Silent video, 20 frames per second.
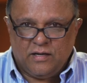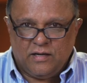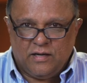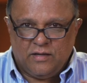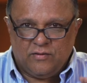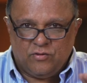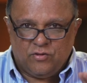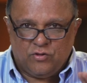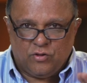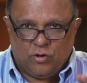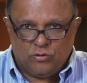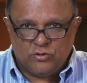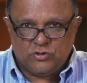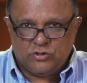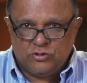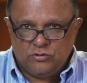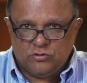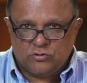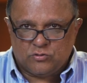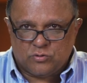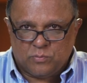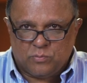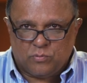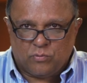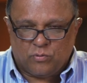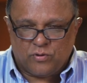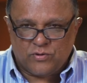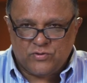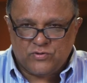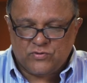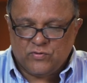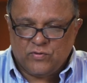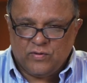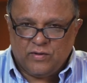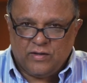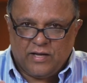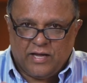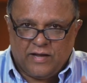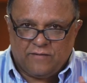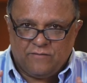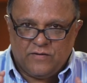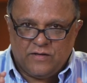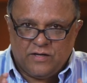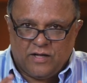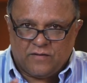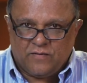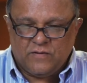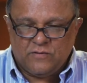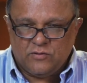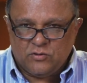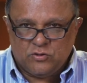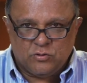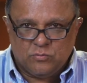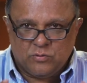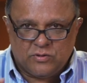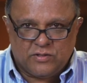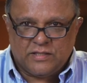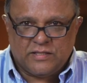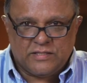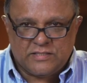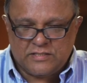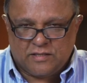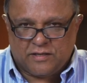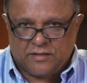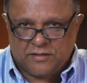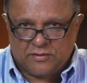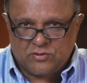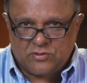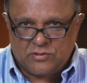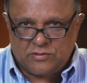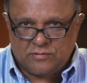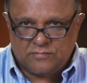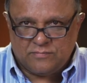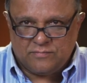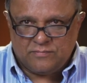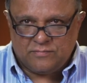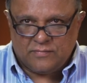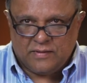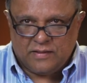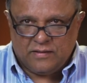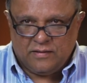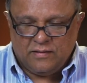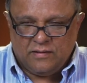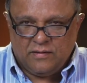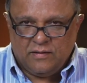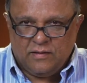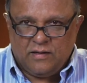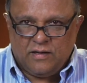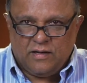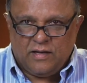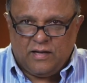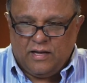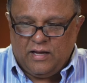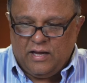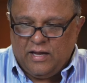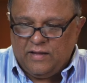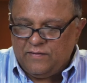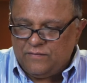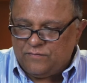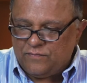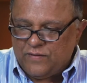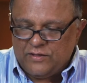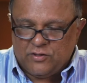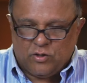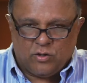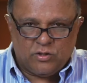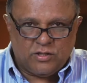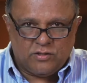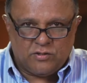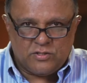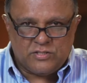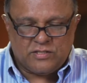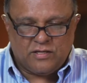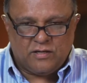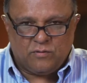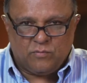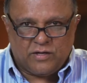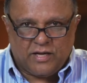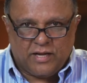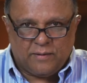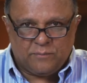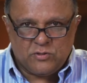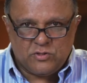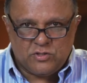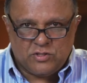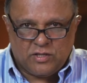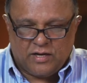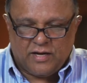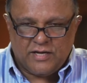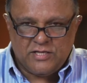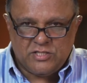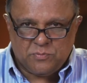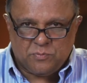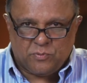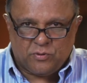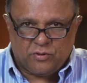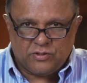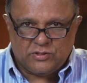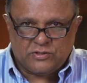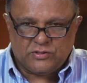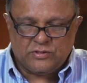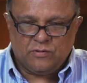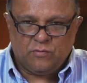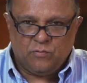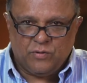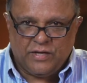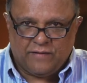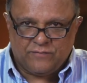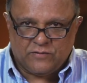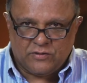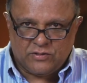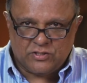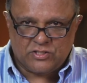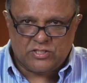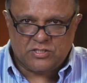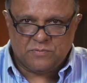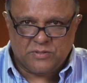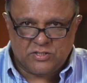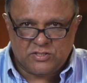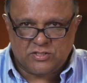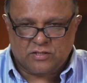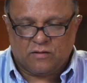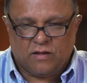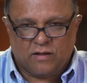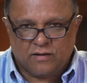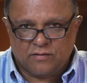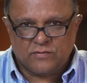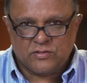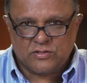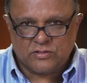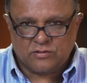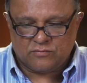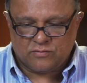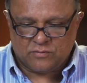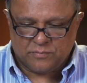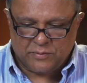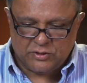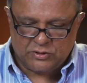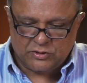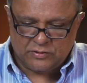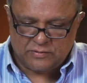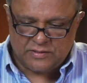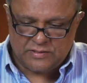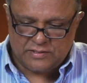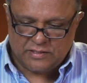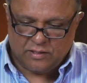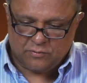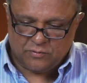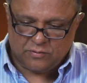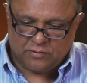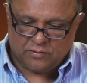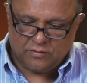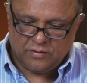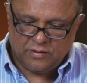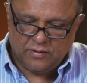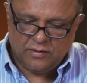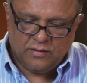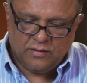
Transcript: And those news reports have nothing to do with any science. And if they don't understand what happens to icebergs, we have to dismiss a lot of this information that's out there.